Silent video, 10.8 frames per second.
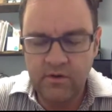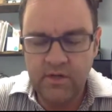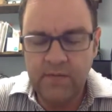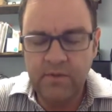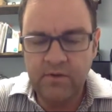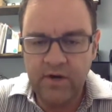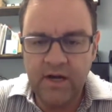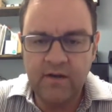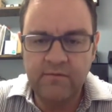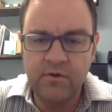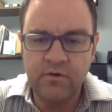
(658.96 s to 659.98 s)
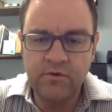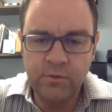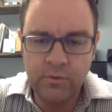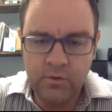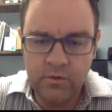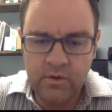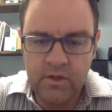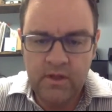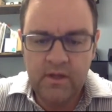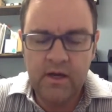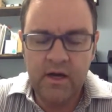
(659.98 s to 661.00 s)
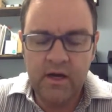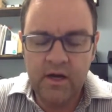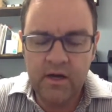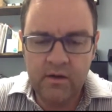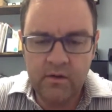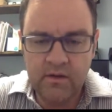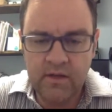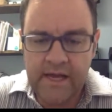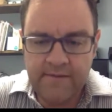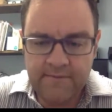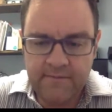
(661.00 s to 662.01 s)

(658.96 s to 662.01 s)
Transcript: keeping track of your tool life.